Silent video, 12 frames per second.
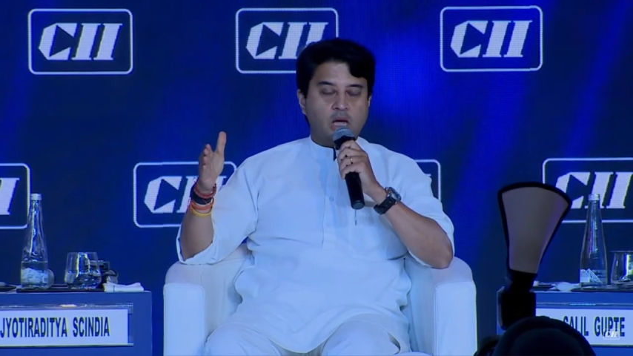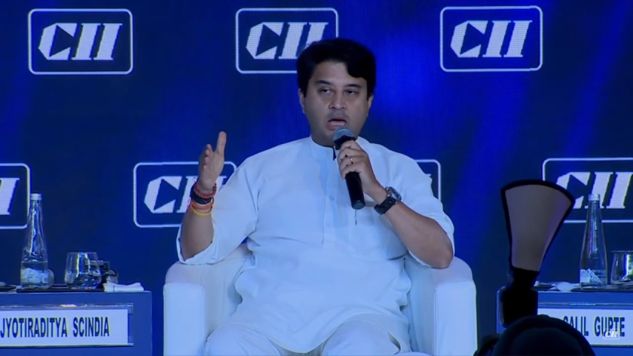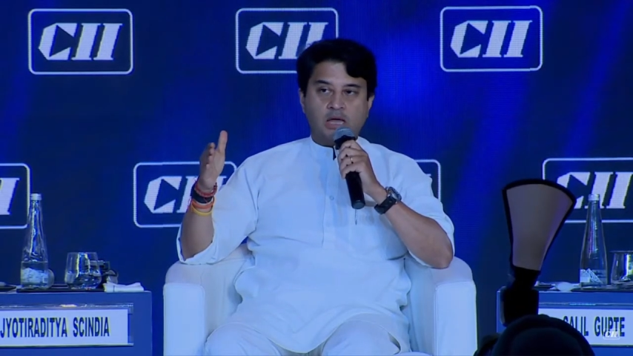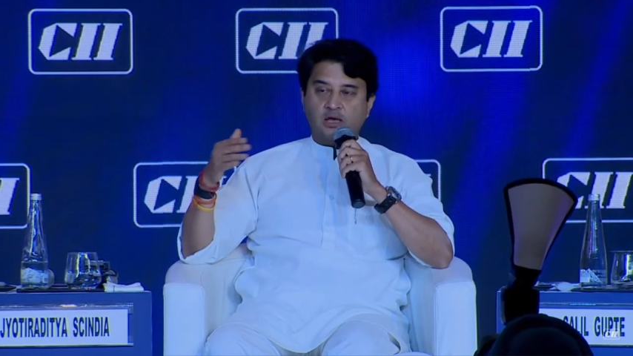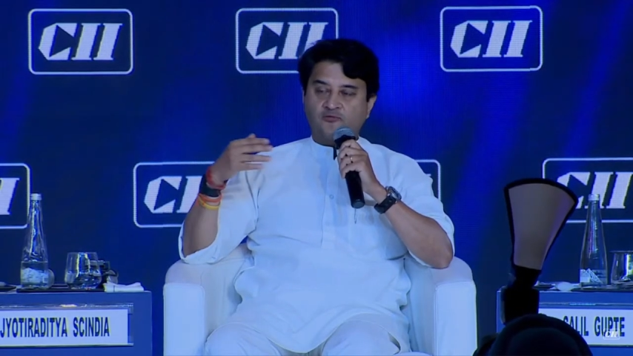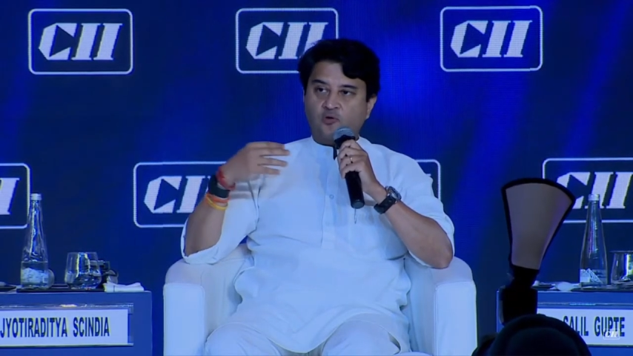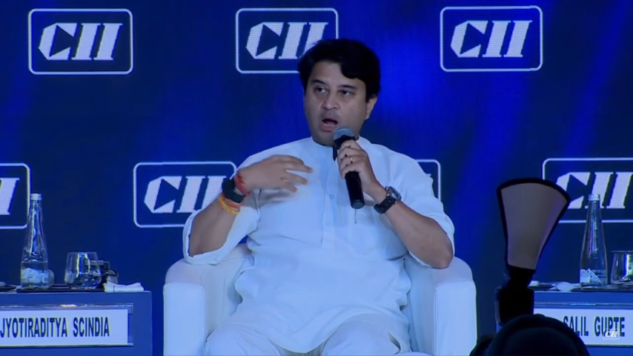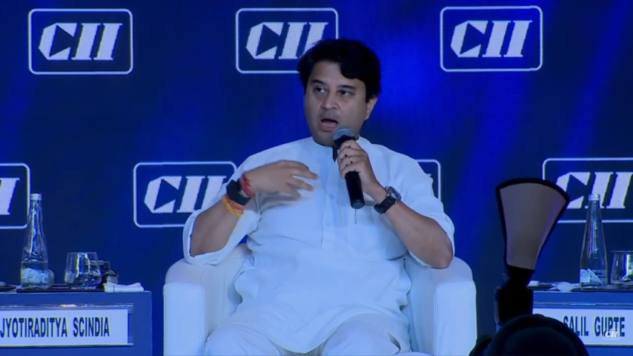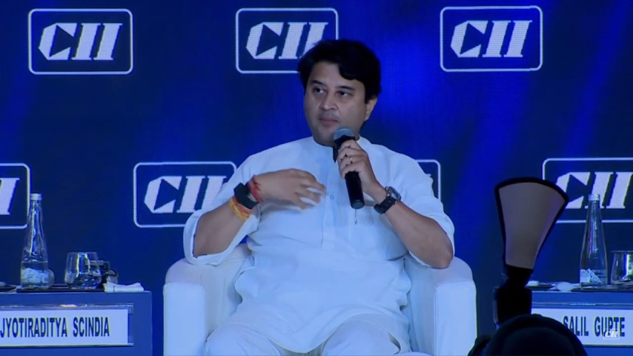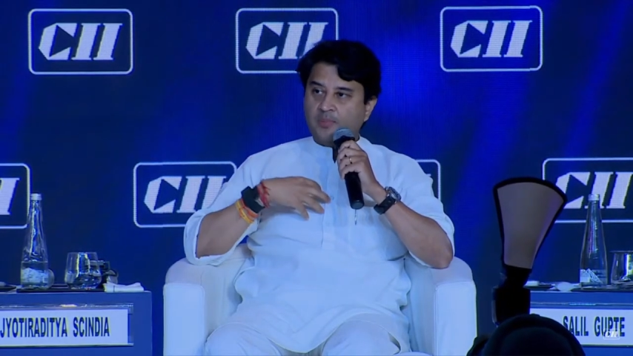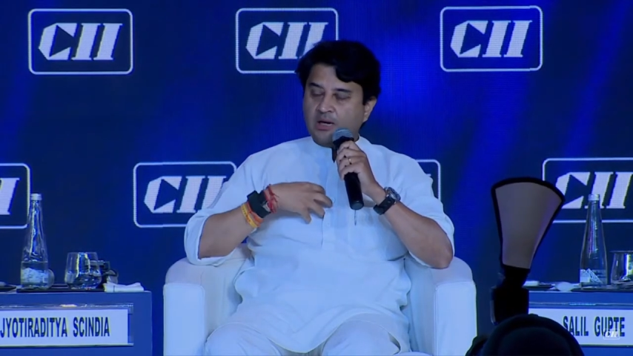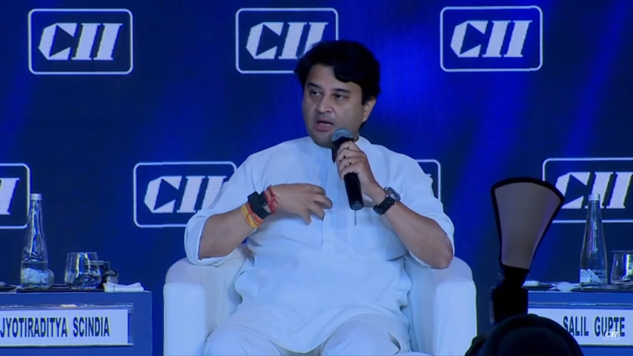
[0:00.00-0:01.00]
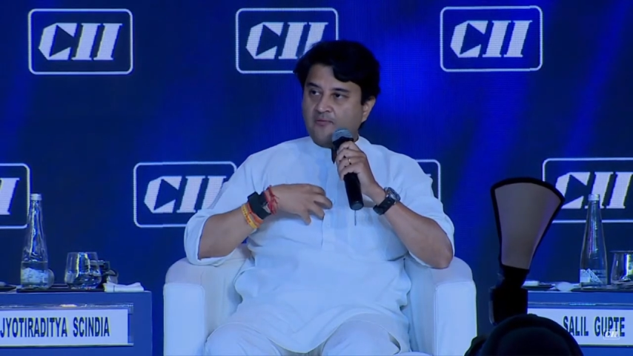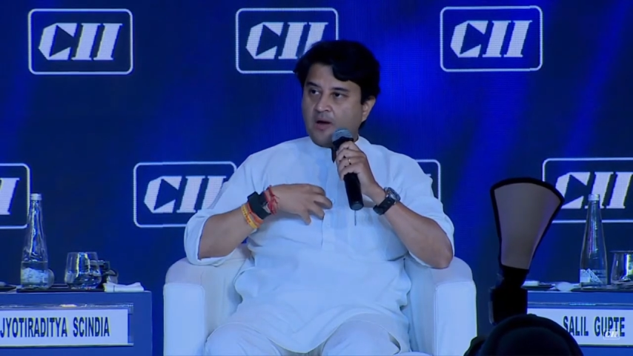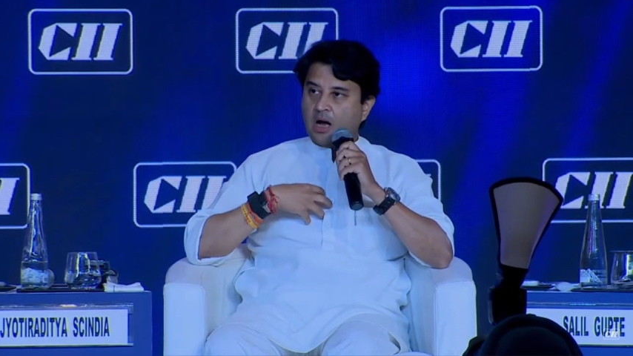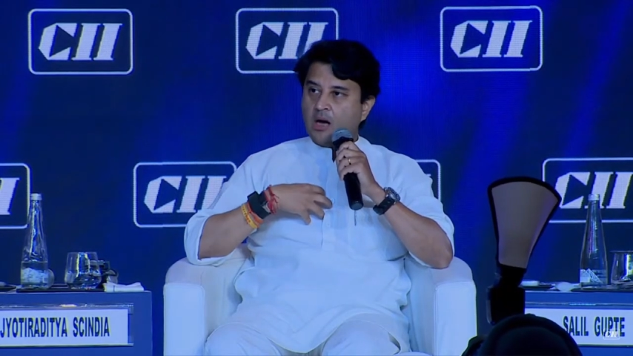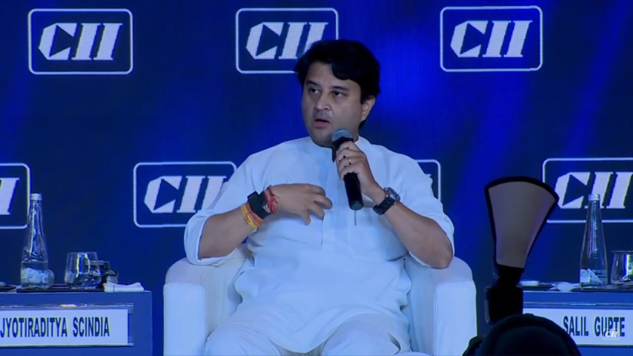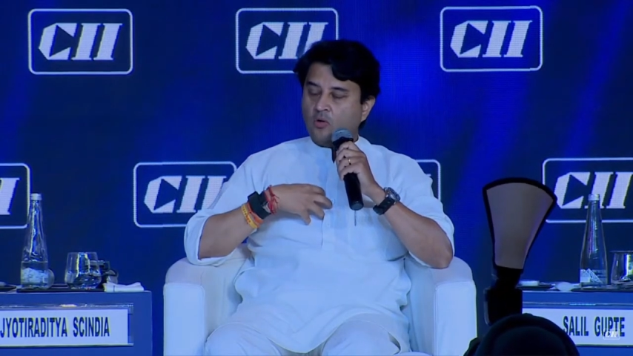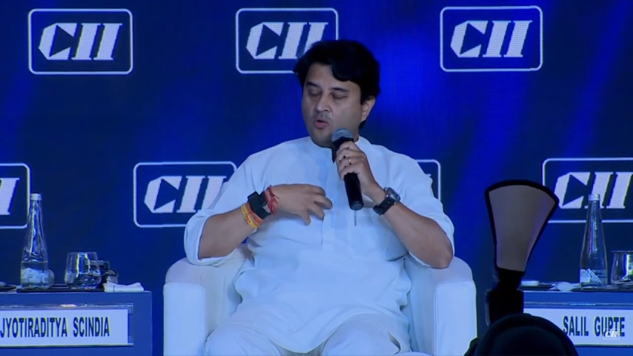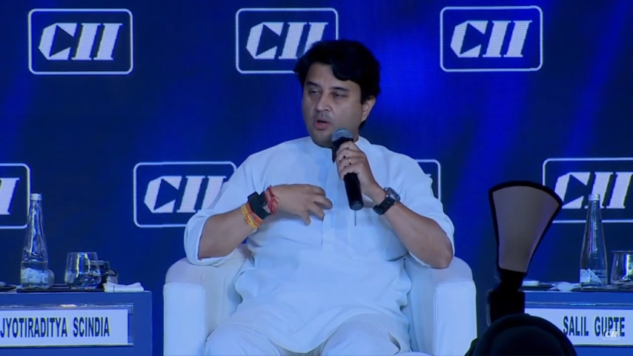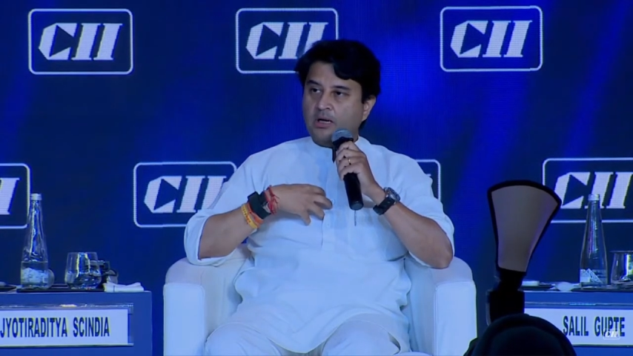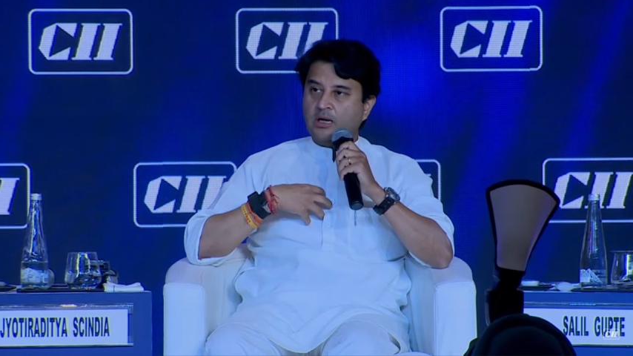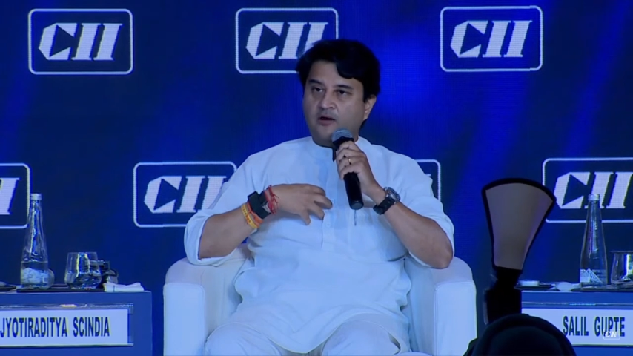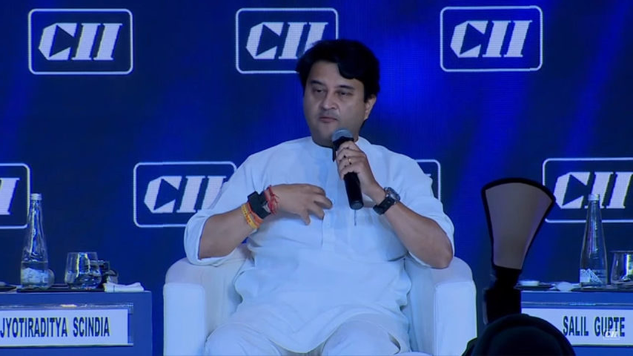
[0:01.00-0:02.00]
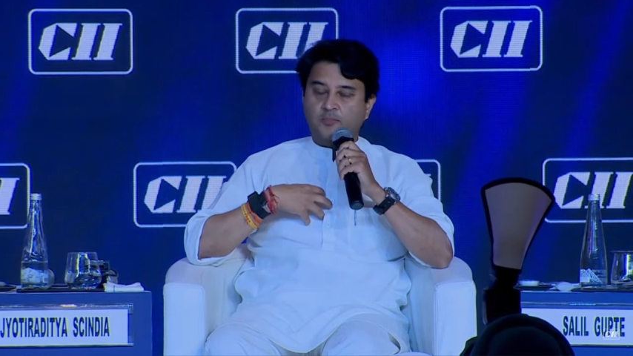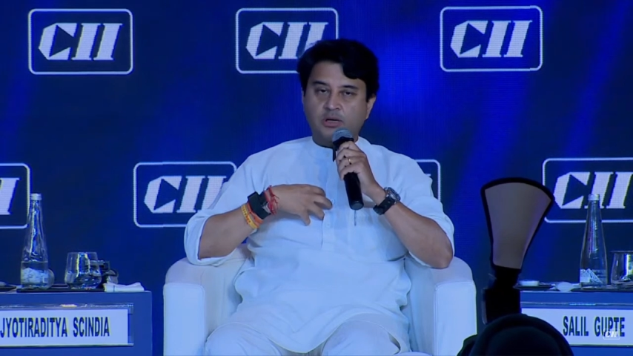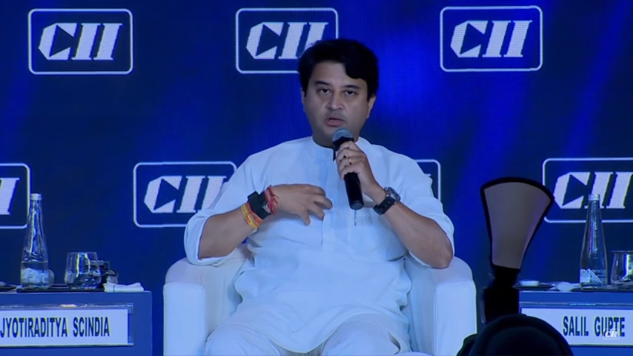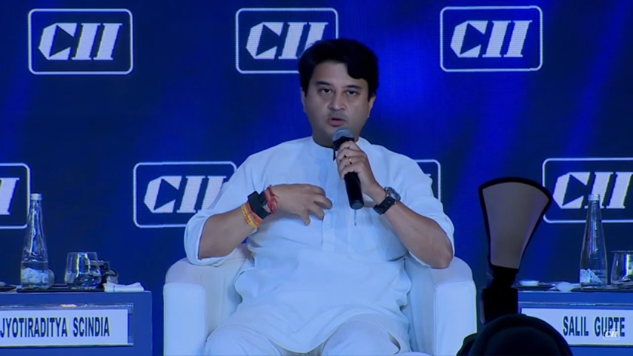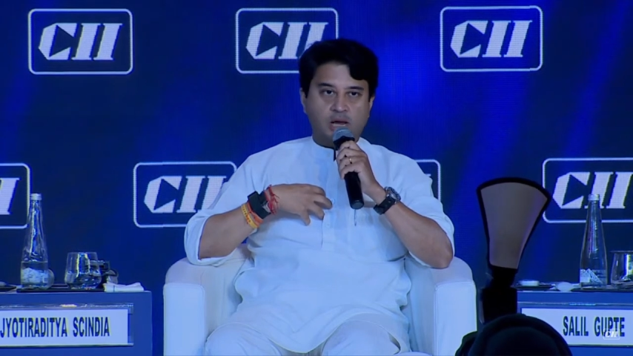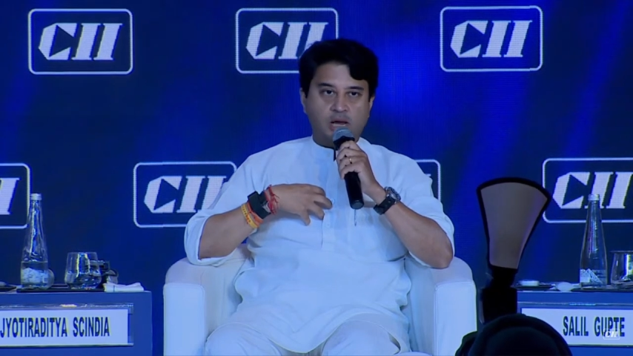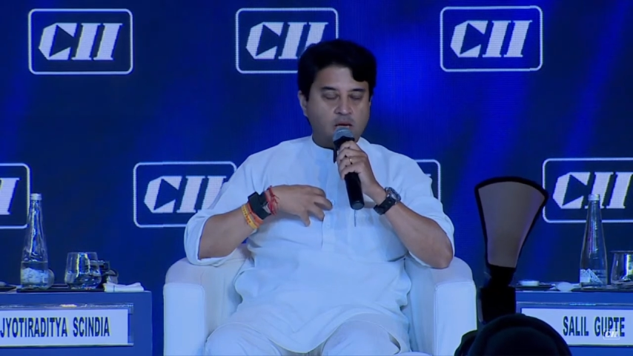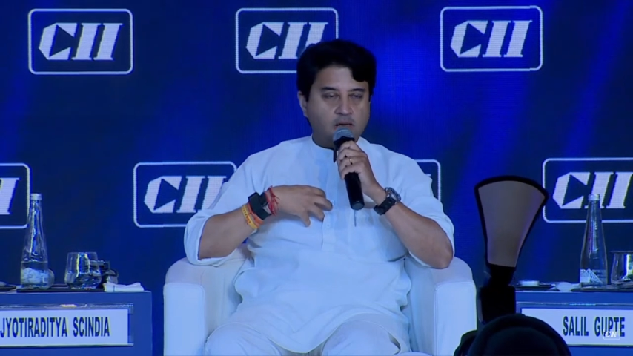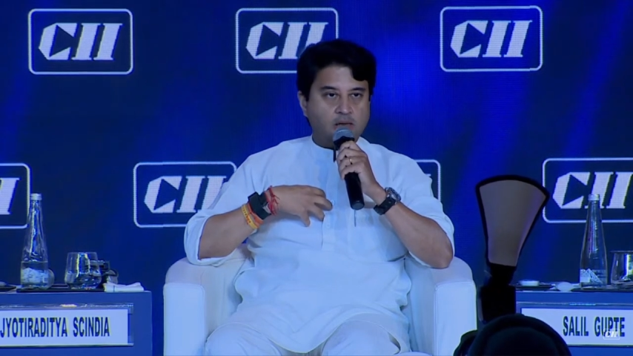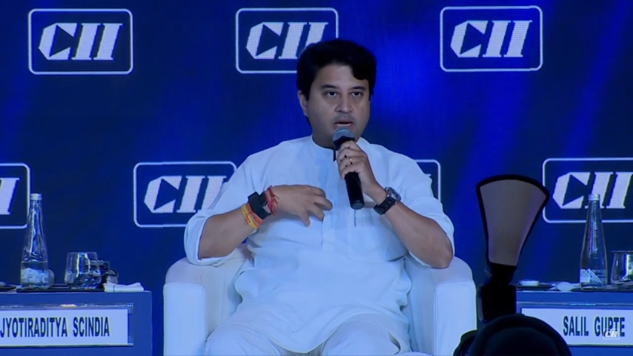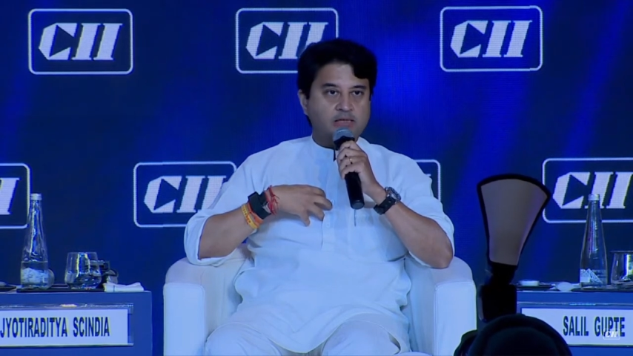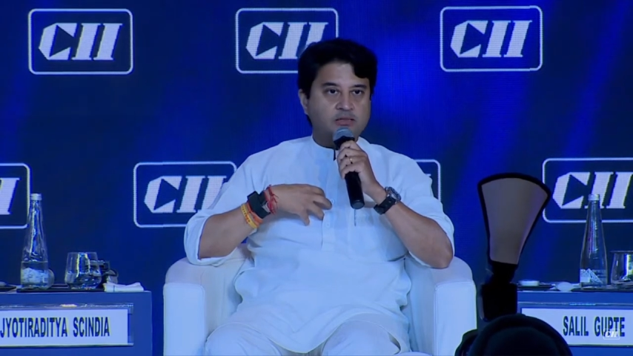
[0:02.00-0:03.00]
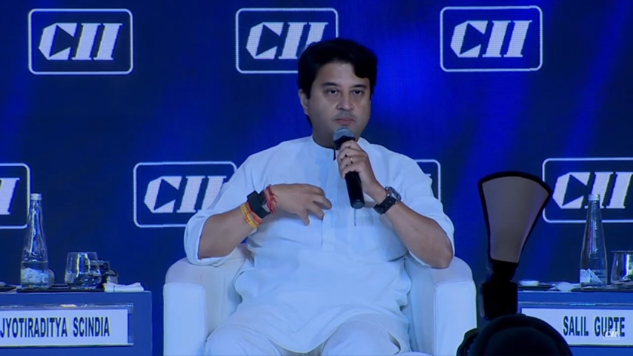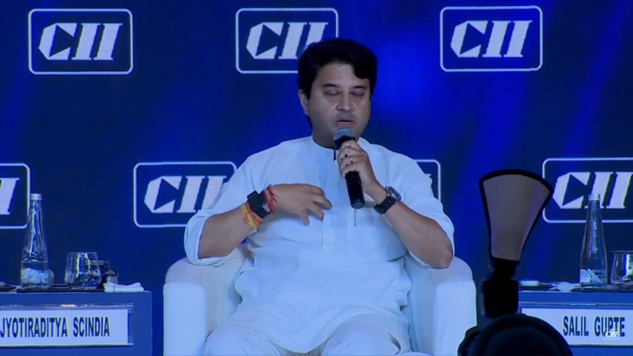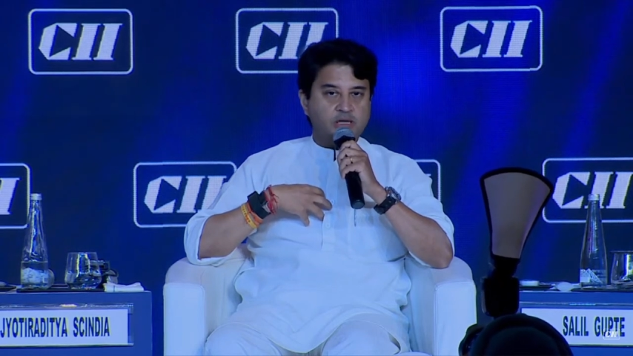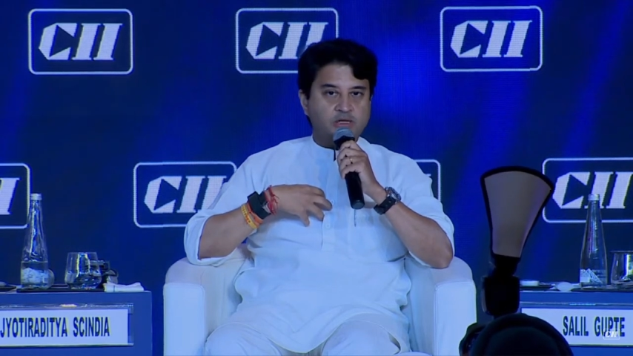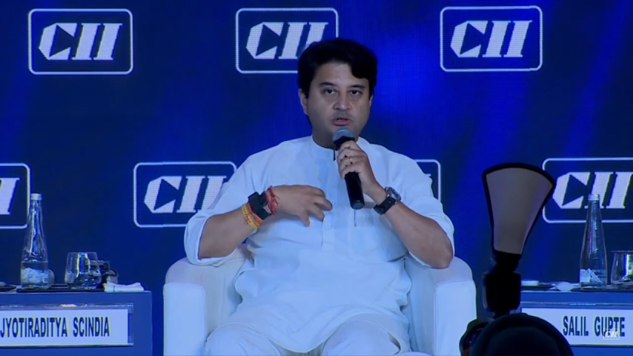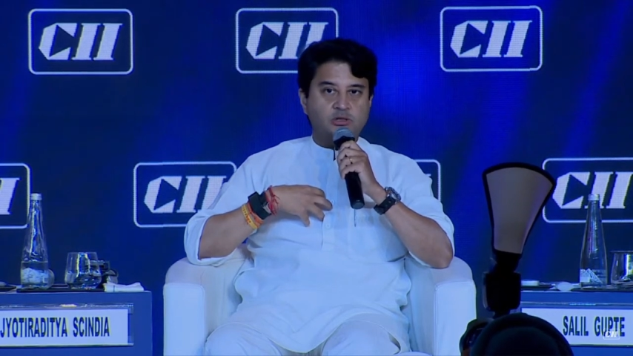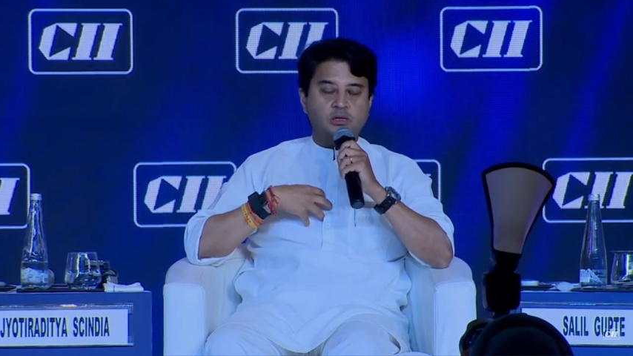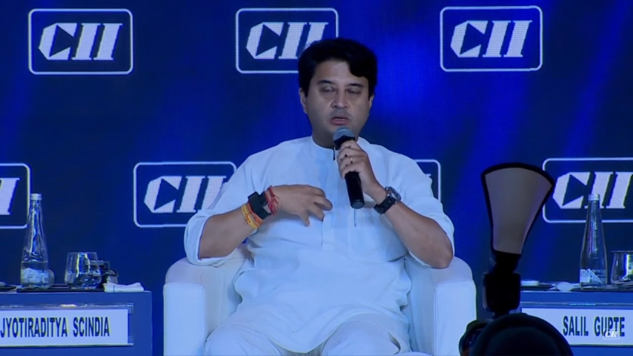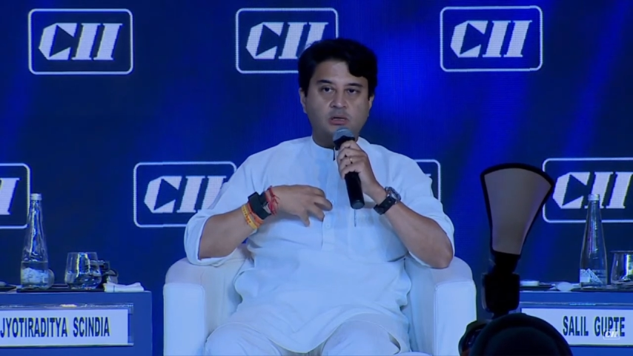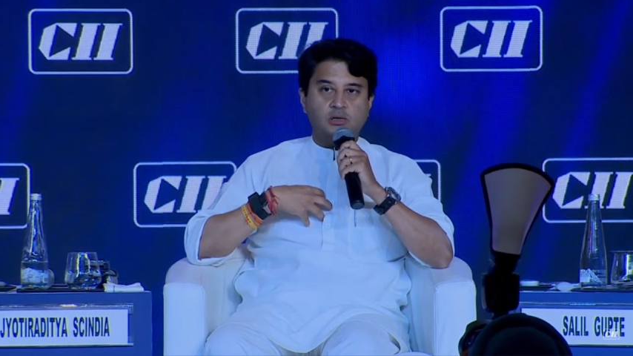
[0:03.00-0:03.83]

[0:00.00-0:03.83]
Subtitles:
And therefore, I believe our role in government today as a ministry